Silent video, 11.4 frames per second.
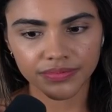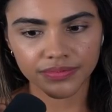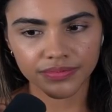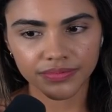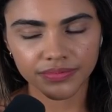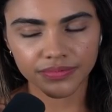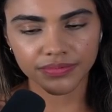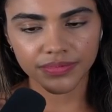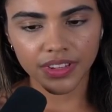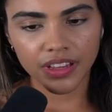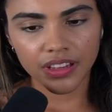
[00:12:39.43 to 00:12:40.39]

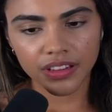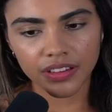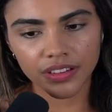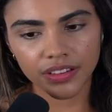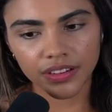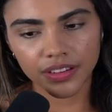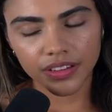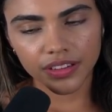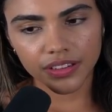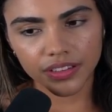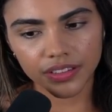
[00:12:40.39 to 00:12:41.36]

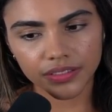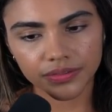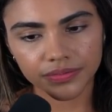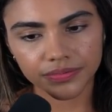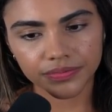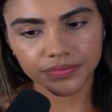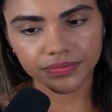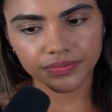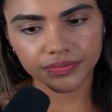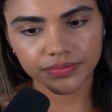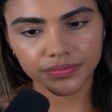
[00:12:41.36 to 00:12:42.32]

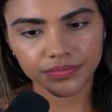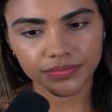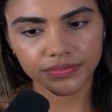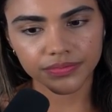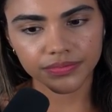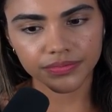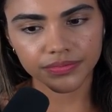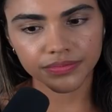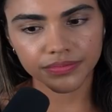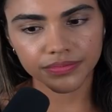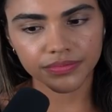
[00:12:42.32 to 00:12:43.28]

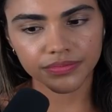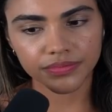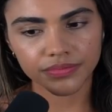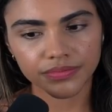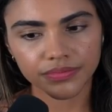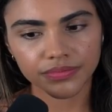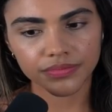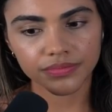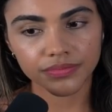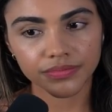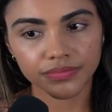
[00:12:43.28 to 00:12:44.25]

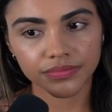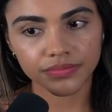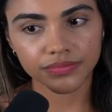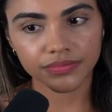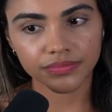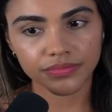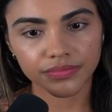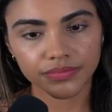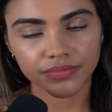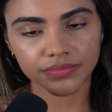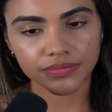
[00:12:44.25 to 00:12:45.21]

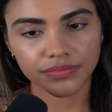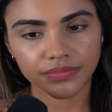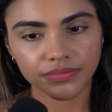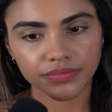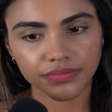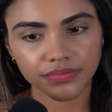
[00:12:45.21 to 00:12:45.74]
(silent)